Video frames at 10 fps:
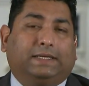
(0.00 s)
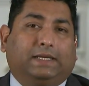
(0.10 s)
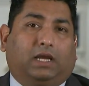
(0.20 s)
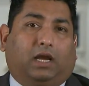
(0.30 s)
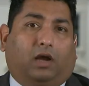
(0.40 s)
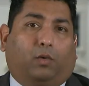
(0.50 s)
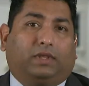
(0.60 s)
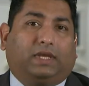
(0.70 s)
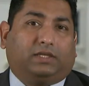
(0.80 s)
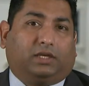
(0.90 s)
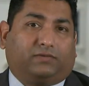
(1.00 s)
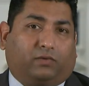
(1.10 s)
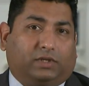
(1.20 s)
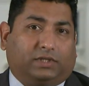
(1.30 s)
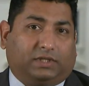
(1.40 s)
Mm-hmm. What that does
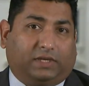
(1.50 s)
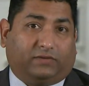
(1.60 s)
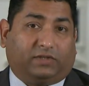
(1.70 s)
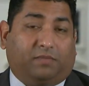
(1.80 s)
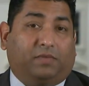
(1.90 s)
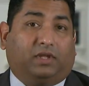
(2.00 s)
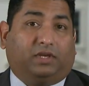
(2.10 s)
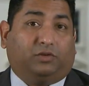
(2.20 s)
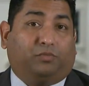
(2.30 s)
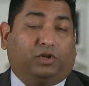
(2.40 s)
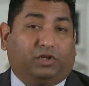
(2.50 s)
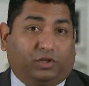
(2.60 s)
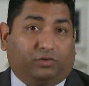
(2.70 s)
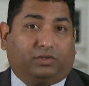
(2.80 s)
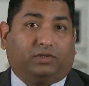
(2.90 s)
for us is gives us the ability to
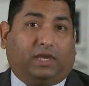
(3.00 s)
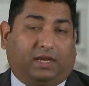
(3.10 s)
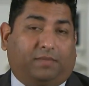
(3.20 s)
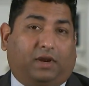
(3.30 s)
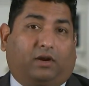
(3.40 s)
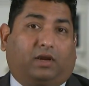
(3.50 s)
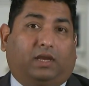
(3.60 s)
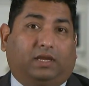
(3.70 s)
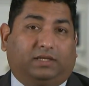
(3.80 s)
produce in America